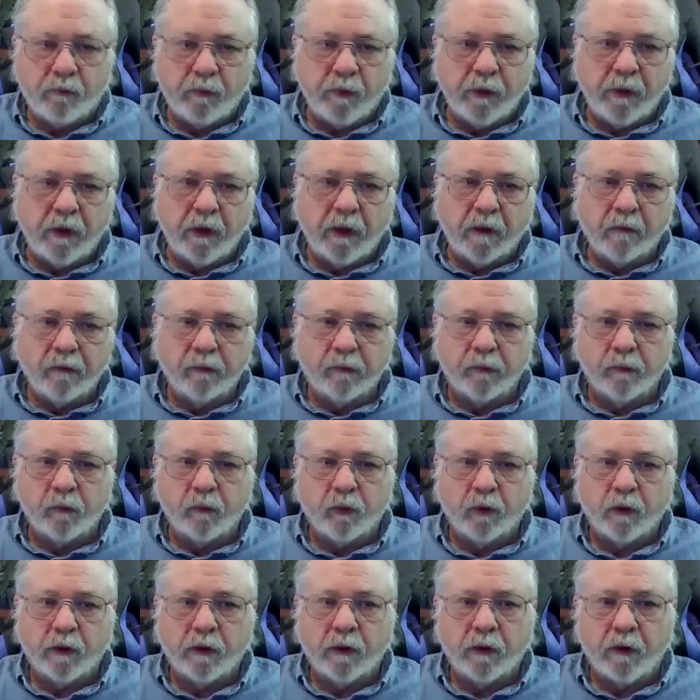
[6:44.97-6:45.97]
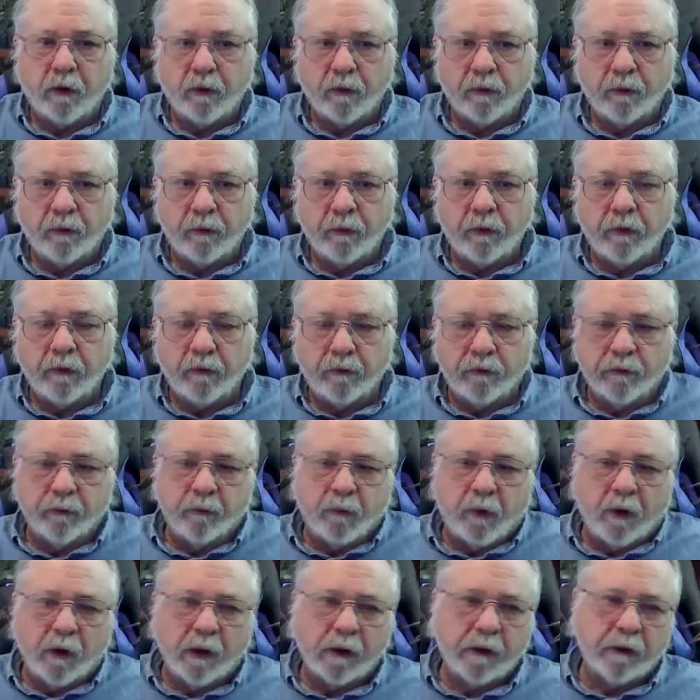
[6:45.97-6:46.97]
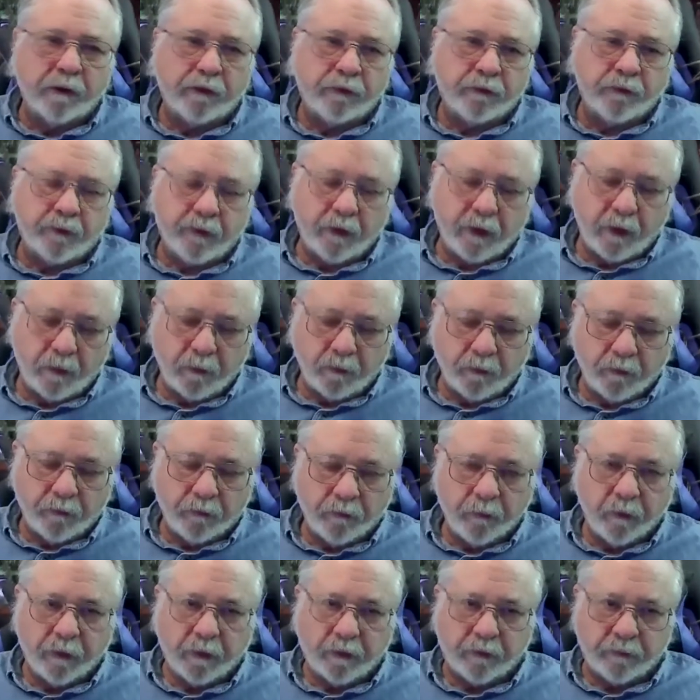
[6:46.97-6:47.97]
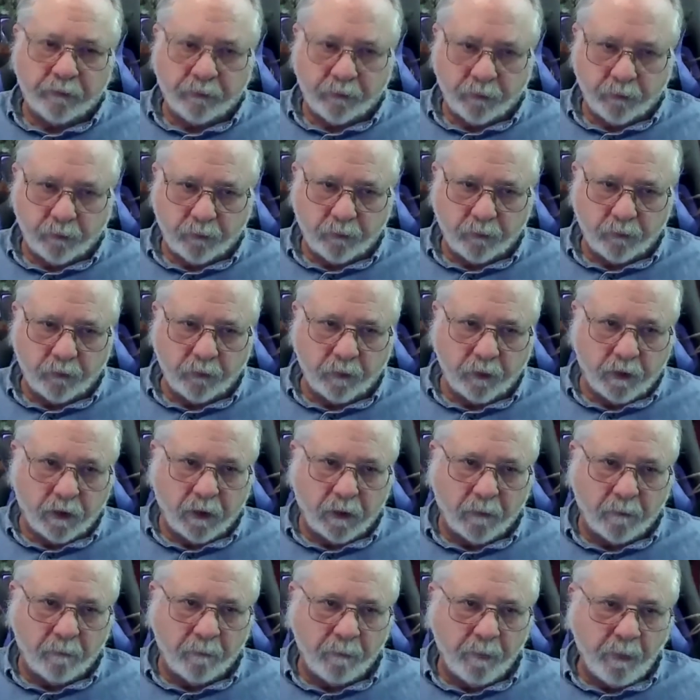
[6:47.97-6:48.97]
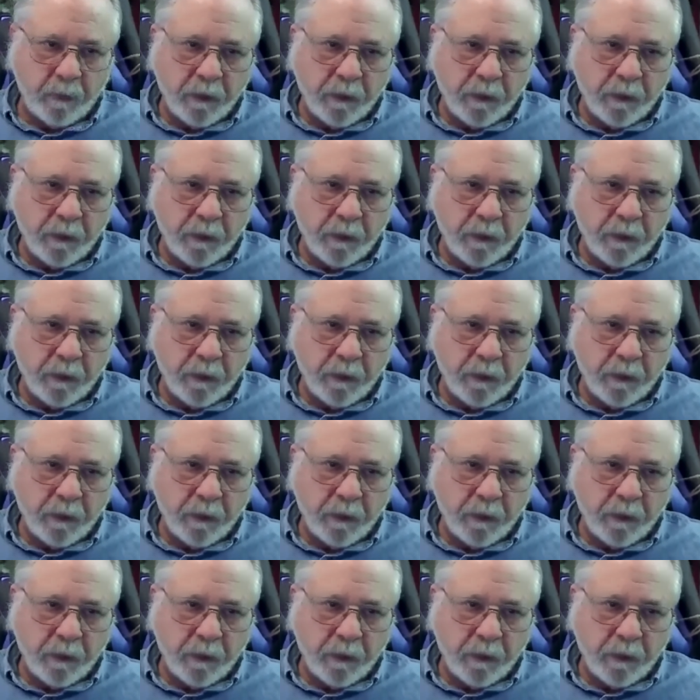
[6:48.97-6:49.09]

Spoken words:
being able to work in all three of those markets enables me to